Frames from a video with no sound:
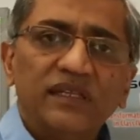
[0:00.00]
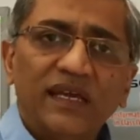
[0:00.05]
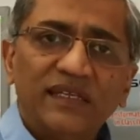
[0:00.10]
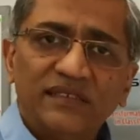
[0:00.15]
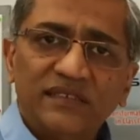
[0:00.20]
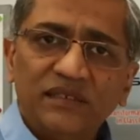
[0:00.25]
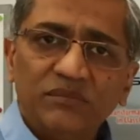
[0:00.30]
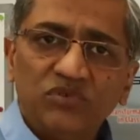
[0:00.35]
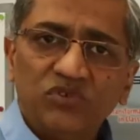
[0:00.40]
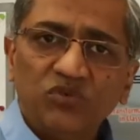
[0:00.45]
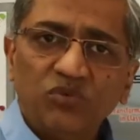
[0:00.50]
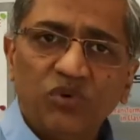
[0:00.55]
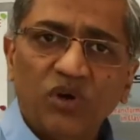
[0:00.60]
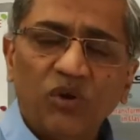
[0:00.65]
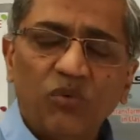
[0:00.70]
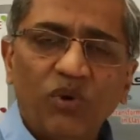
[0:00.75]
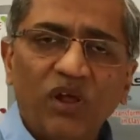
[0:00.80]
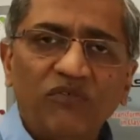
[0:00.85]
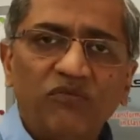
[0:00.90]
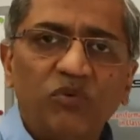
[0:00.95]
That seems to
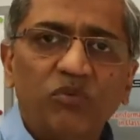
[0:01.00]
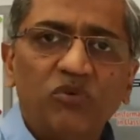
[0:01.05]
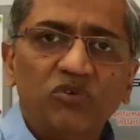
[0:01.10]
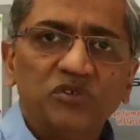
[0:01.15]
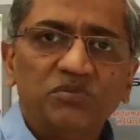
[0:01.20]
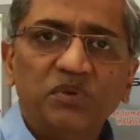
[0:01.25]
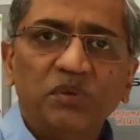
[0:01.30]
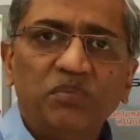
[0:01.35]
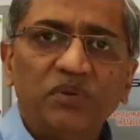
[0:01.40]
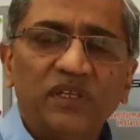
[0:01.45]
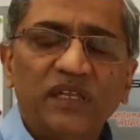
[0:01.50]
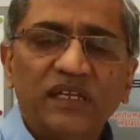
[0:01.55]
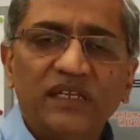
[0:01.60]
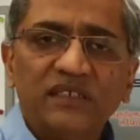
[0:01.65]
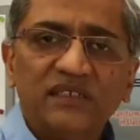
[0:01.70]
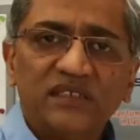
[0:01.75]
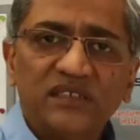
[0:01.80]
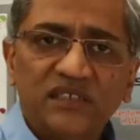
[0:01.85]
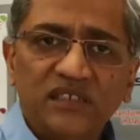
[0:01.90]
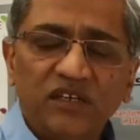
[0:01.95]
work well for most people.
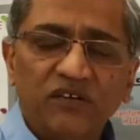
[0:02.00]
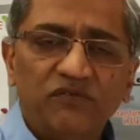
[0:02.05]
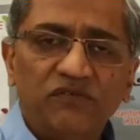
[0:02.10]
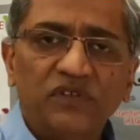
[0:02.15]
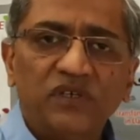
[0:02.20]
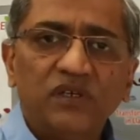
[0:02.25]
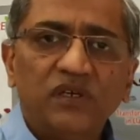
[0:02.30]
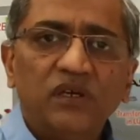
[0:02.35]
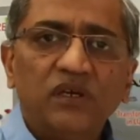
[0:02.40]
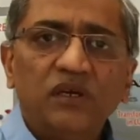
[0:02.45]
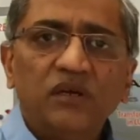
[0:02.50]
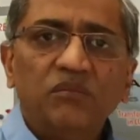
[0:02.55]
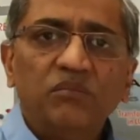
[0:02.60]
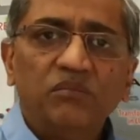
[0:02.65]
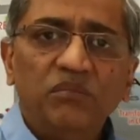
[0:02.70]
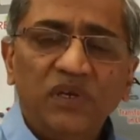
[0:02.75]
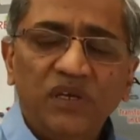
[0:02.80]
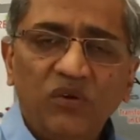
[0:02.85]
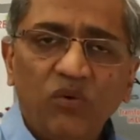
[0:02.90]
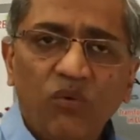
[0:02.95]
That has served
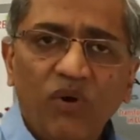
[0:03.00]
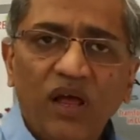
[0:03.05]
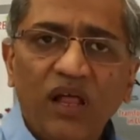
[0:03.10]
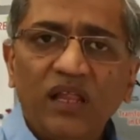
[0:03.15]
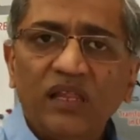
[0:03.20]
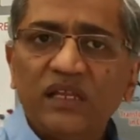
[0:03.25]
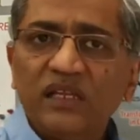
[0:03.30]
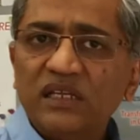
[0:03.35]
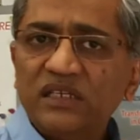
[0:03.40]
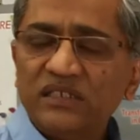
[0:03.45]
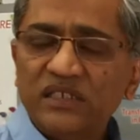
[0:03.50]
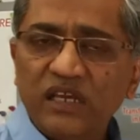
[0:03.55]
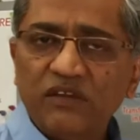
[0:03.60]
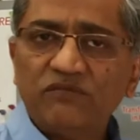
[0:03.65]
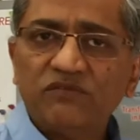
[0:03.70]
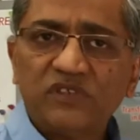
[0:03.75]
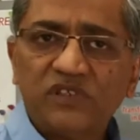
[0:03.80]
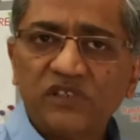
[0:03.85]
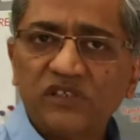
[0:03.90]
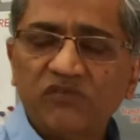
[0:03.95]
me well, and
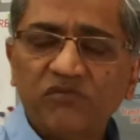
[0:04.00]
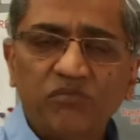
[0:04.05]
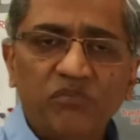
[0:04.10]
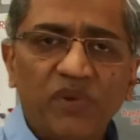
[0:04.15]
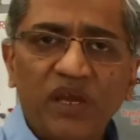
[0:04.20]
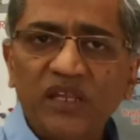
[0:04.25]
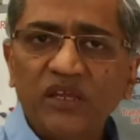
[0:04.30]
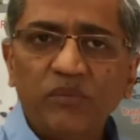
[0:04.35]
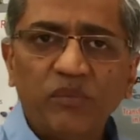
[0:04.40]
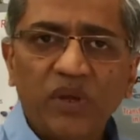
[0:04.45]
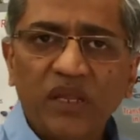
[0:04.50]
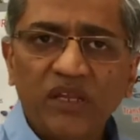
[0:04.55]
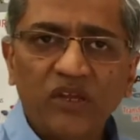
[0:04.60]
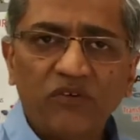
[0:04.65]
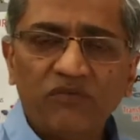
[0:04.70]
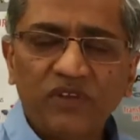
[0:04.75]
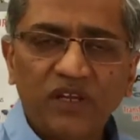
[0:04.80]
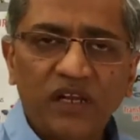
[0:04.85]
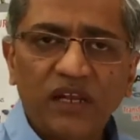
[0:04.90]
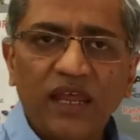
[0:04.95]
has served many,
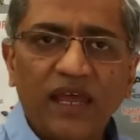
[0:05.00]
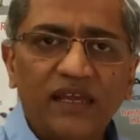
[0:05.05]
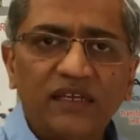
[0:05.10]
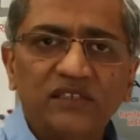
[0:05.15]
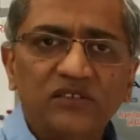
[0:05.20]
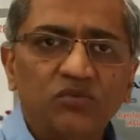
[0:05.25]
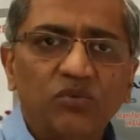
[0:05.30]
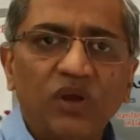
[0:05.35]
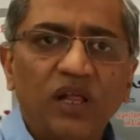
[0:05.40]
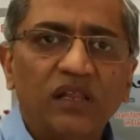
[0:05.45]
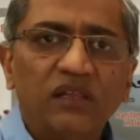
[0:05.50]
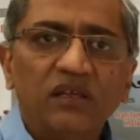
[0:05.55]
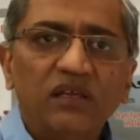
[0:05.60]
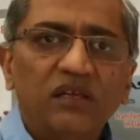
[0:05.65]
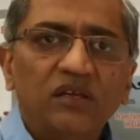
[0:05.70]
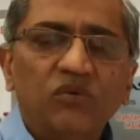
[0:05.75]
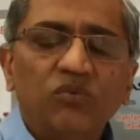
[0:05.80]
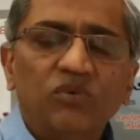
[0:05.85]
many of the clients well.